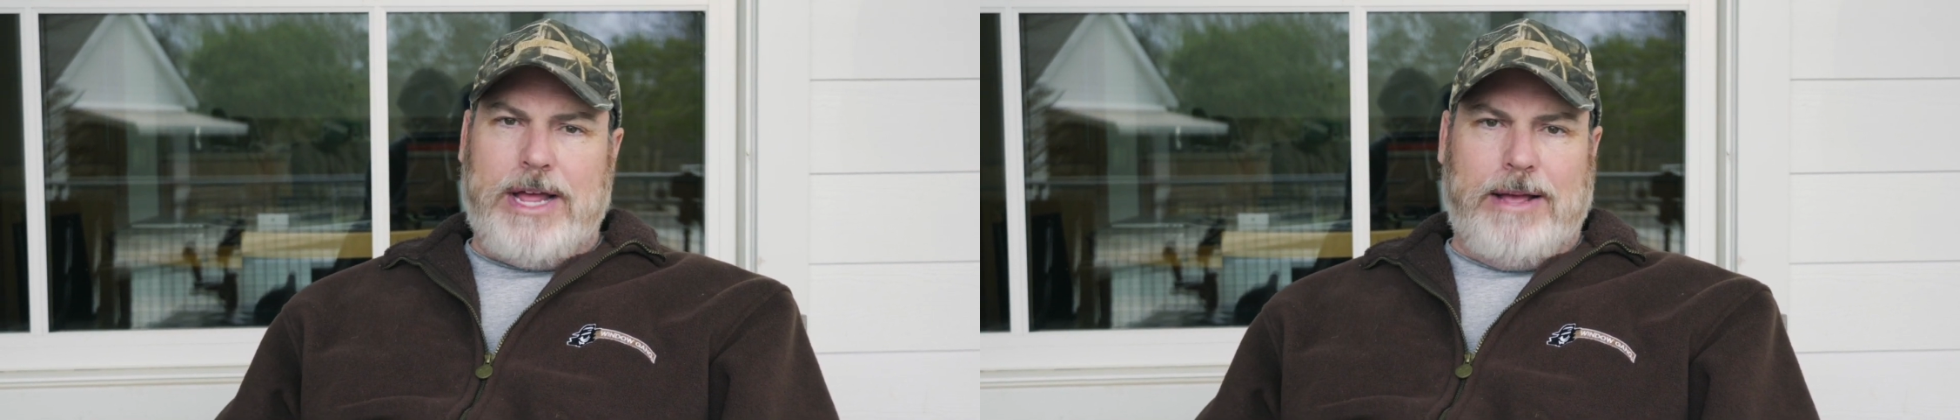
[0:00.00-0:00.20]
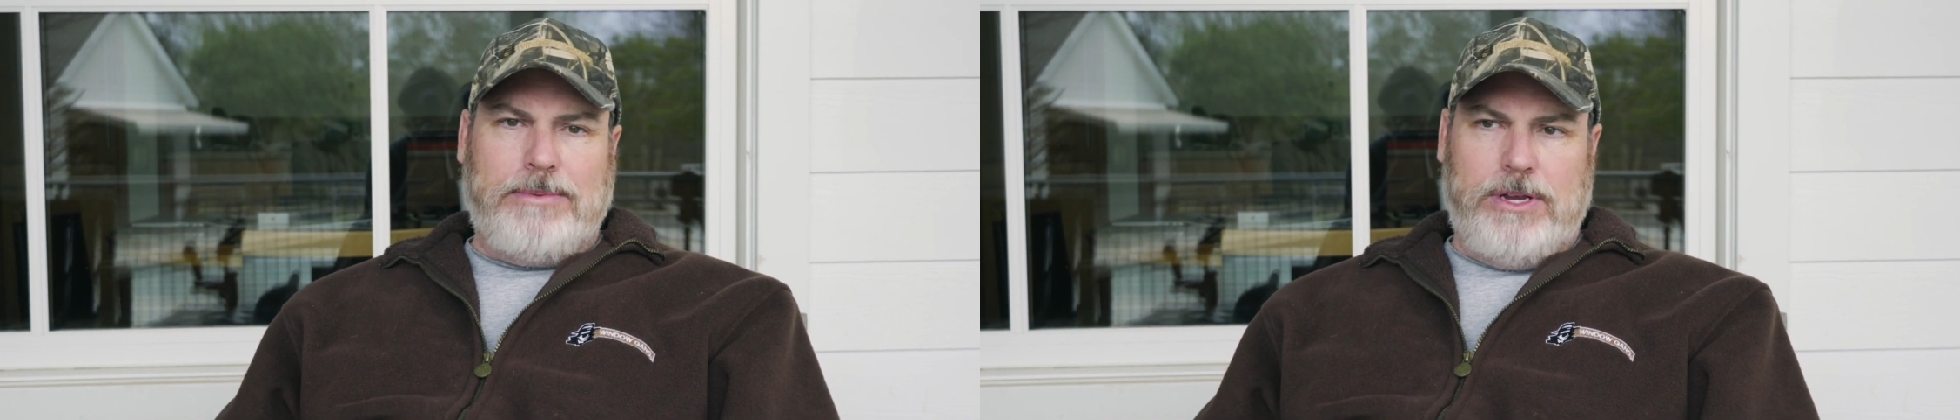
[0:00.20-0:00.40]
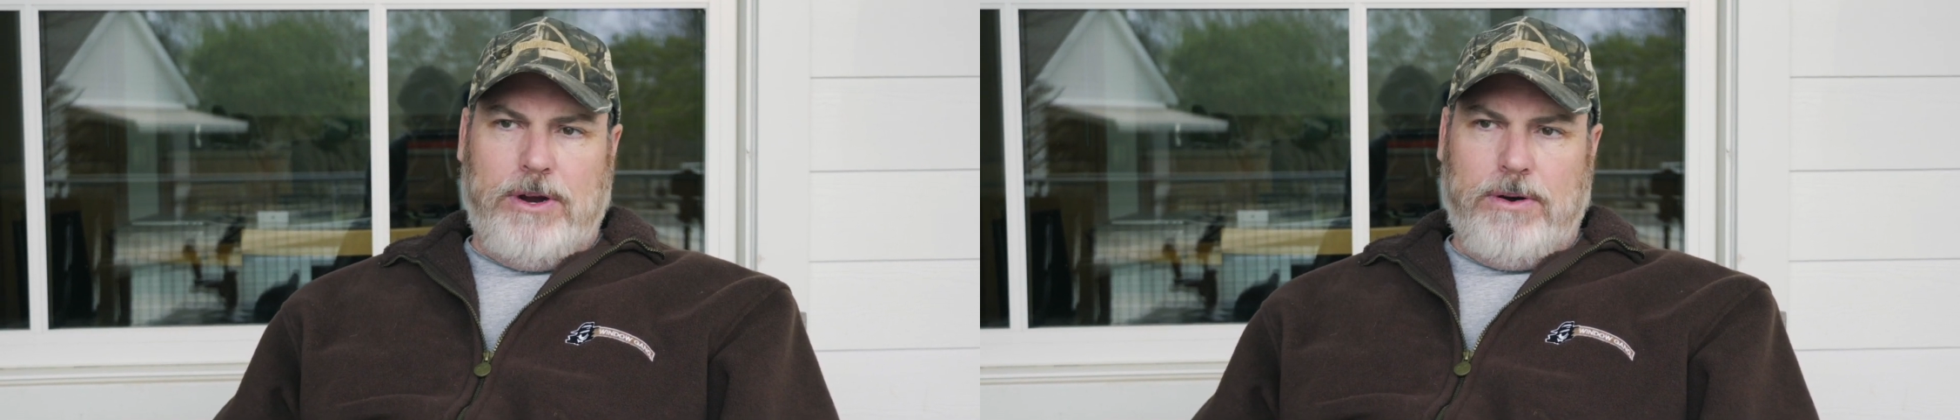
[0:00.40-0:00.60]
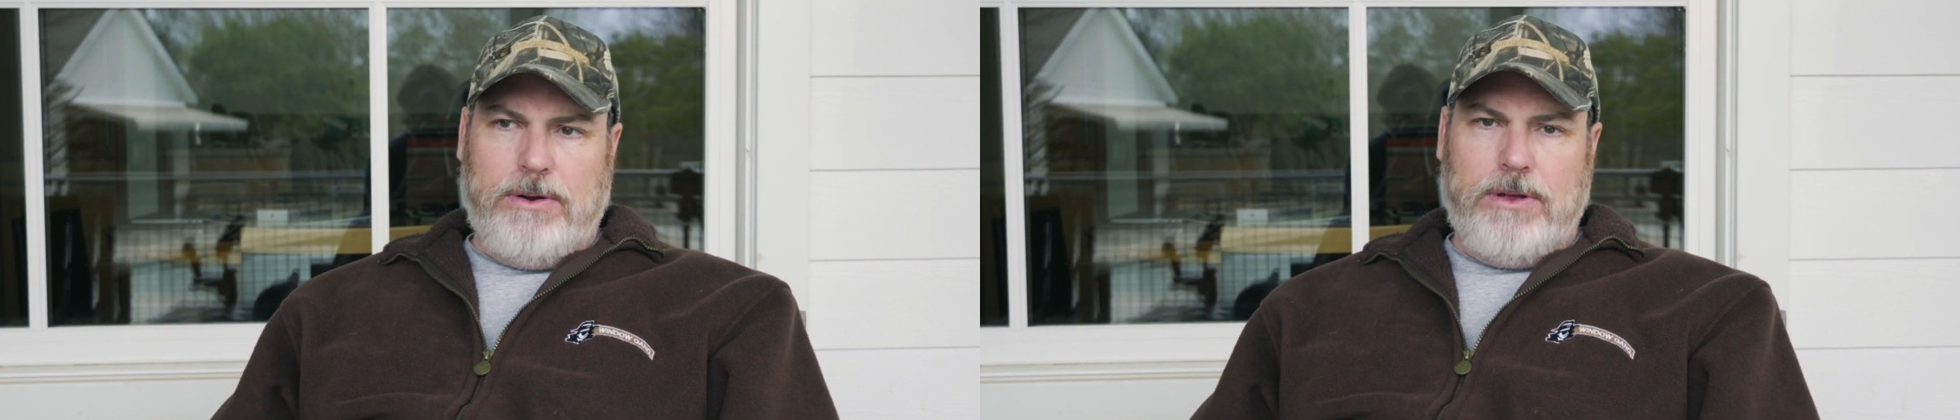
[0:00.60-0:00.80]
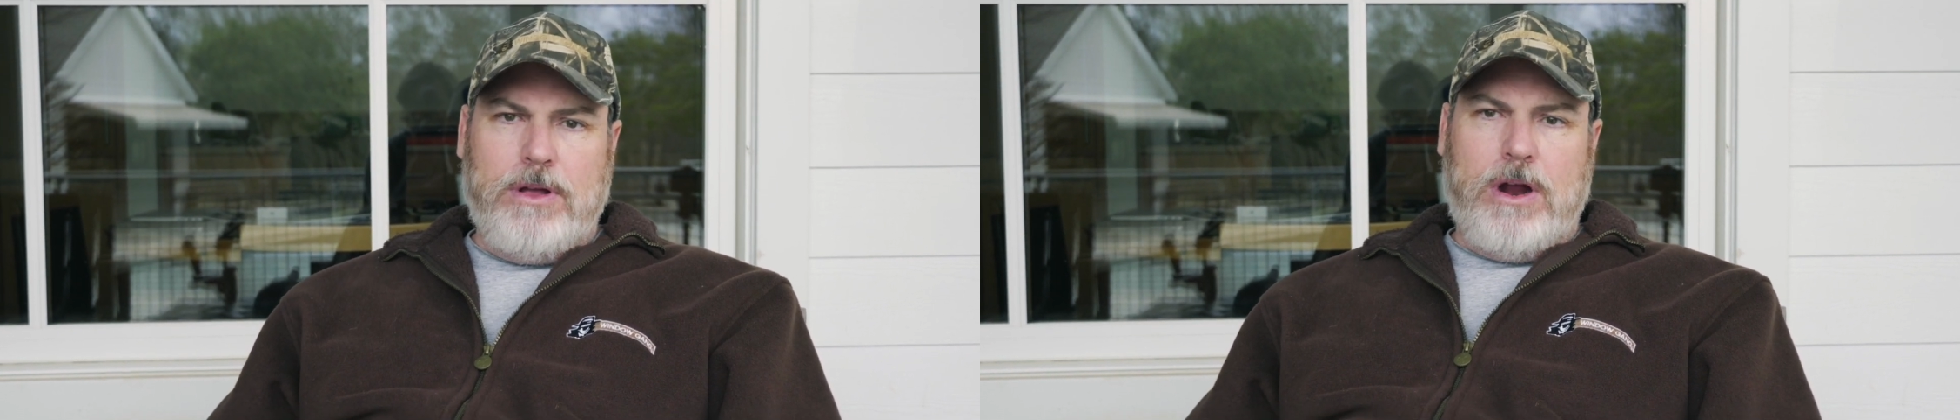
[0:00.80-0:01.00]
times a year.
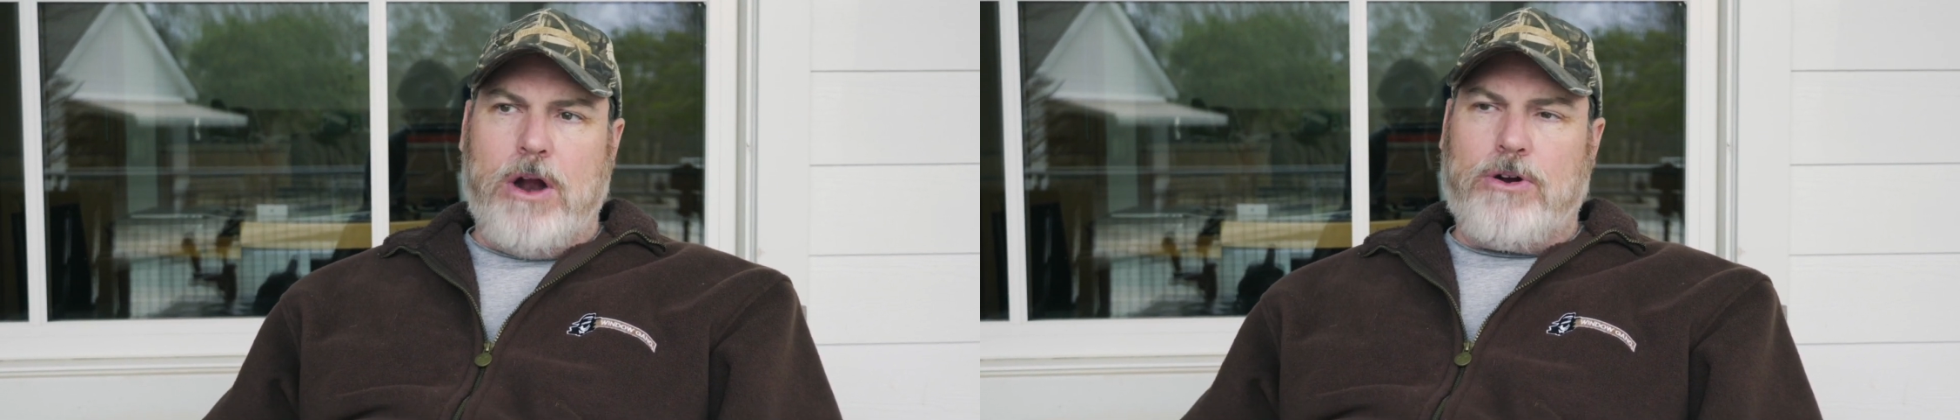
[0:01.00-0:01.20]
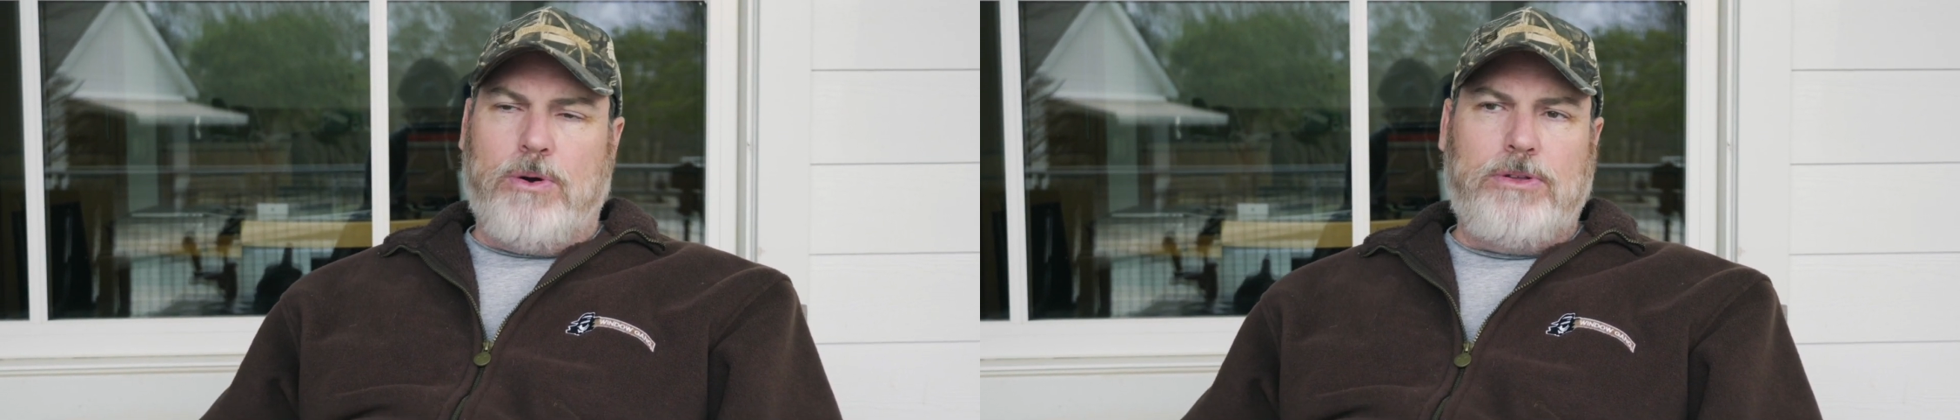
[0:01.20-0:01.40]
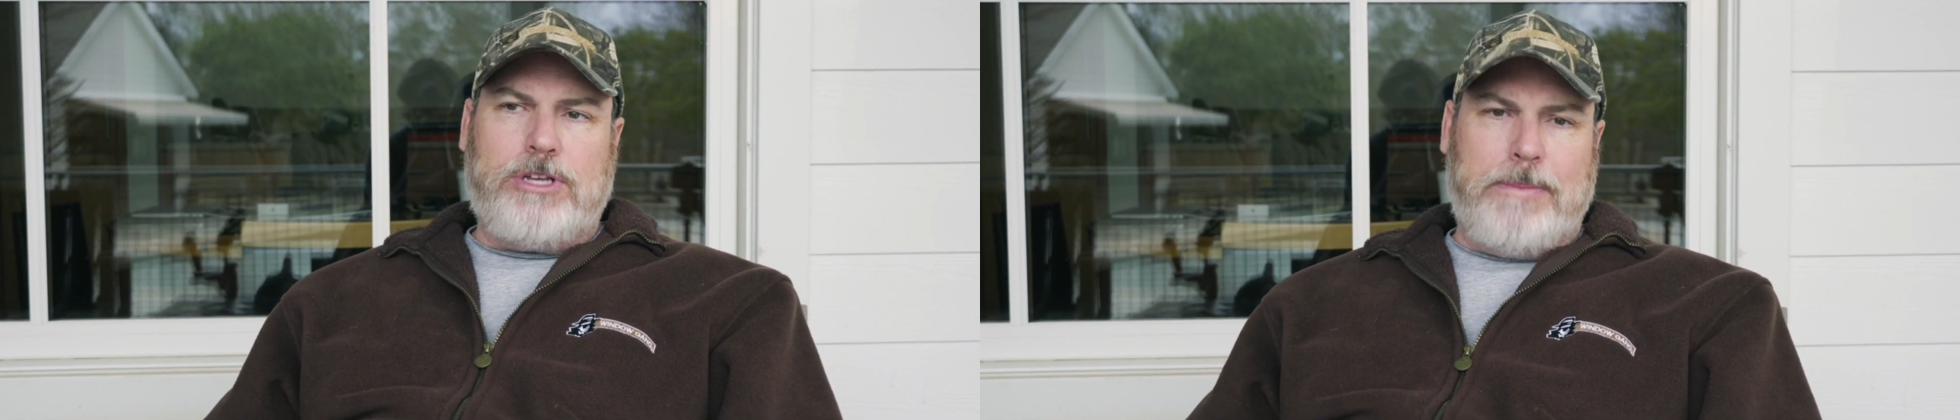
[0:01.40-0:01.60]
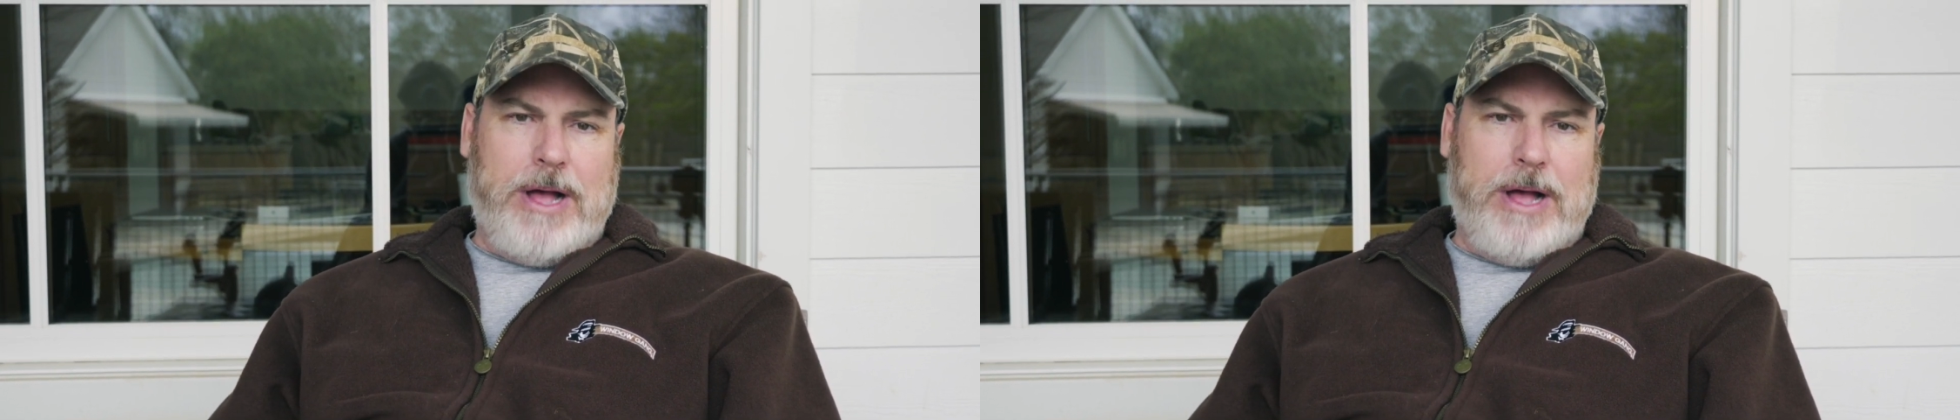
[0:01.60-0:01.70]
Our crews come